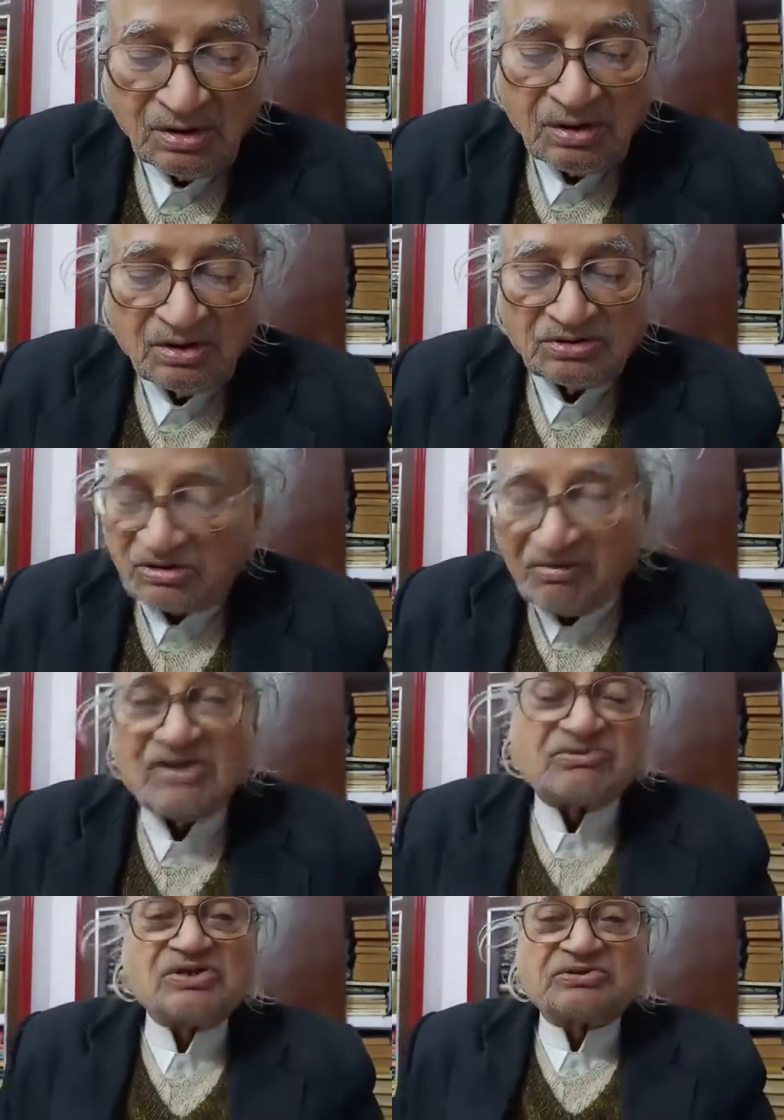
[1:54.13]

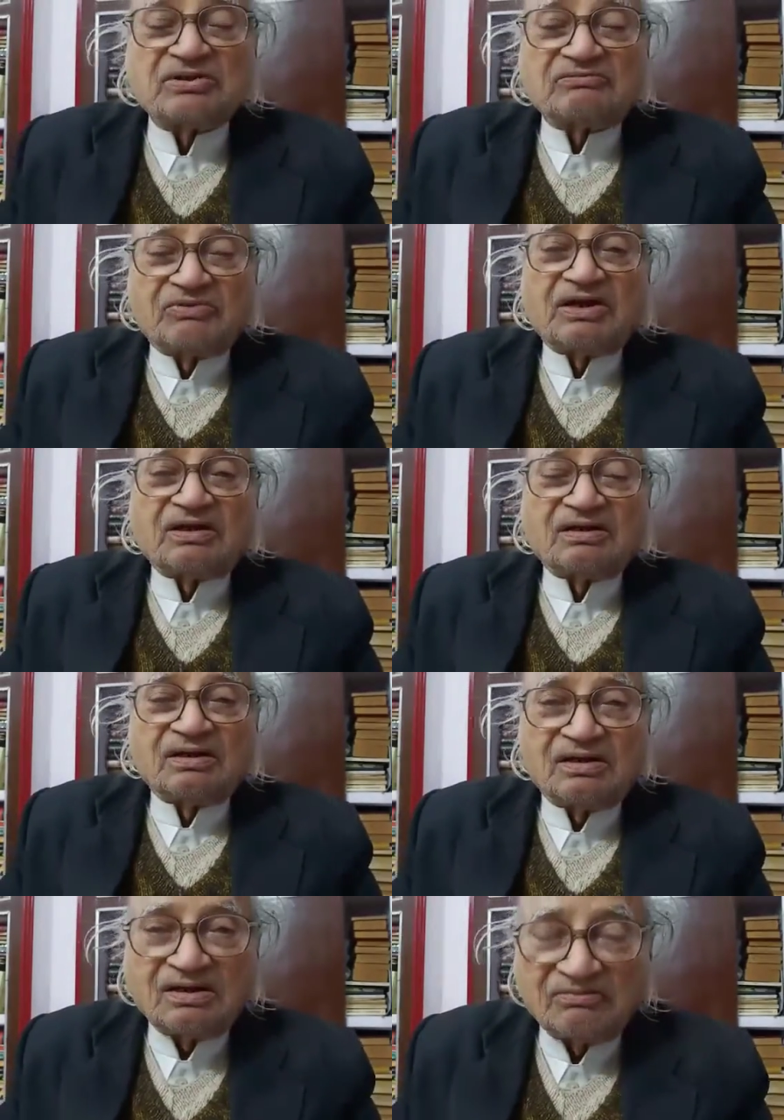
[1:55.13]
civilization we,
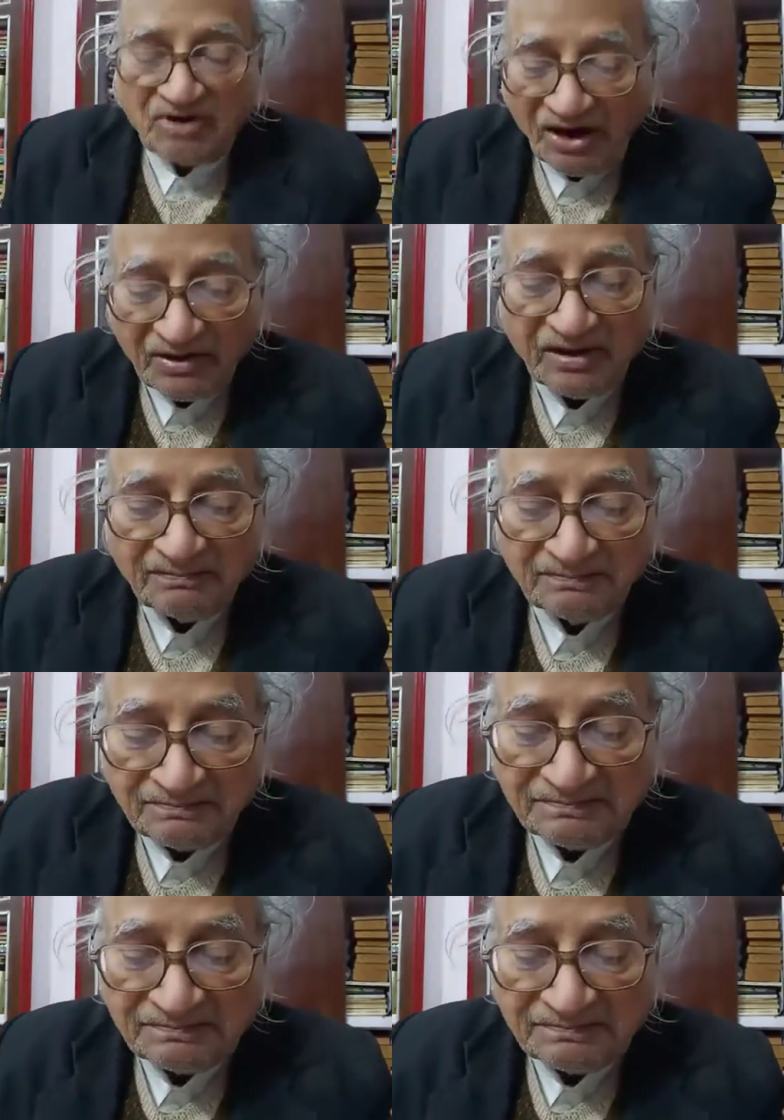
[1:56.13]
we are in,